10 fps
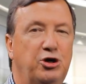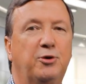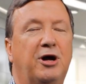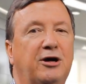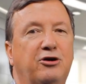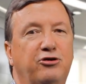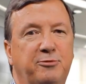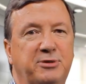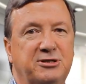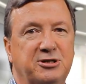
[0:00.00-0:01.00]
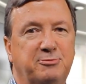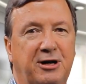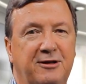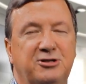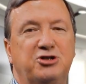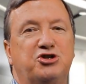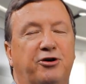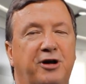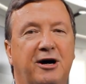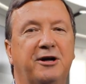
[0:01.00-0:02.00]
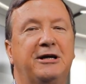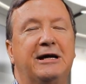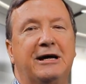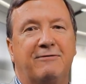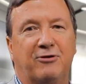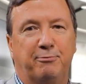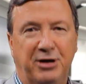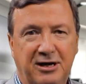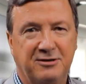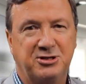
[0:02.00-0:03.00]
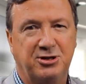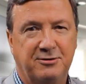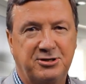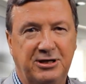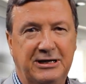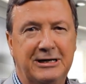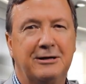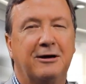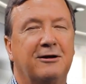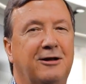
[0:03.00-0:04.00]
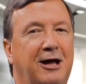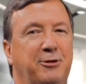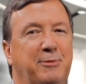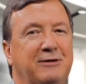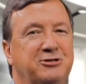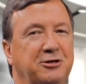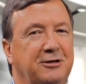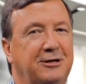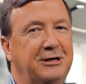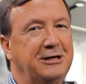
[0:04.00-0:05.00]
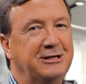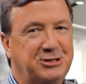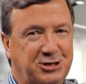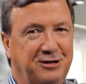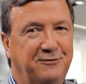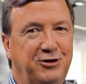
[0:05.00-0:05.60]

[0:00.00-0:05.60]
you and I can do business better. This is John Hardy from Peak Consultancy. Climb the mountain, see the